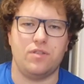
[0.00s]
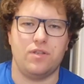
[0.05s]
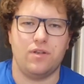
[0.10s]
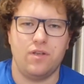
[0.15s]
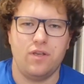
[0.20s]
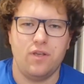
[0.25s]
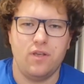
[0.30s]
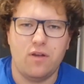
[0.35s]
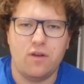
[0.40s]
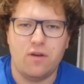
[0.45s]
it
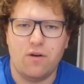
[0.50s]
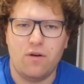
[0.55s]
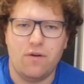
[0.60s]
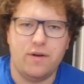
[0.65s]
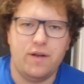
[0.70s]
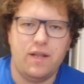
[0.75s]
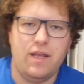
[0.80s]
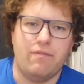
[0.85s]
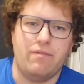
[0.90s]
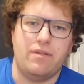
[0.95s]

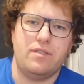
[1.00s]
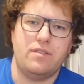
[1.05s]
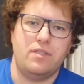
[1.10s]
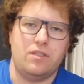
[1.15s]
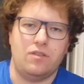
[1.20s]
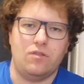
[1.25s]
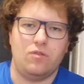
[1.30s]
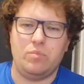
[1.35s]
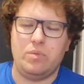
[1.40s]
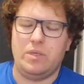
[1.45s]
on every
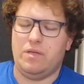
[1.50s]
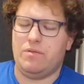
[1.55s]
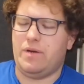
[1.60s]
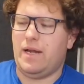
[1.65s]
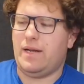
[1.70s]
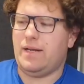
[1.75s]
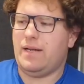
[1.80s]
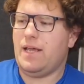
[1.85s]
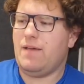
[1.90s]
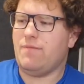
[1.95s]
single beer
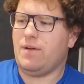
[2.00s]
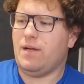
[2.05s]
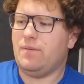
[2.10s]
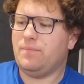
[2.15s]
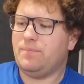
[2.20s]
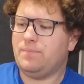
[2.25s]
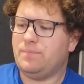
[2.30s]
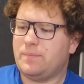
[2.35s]
ad ever?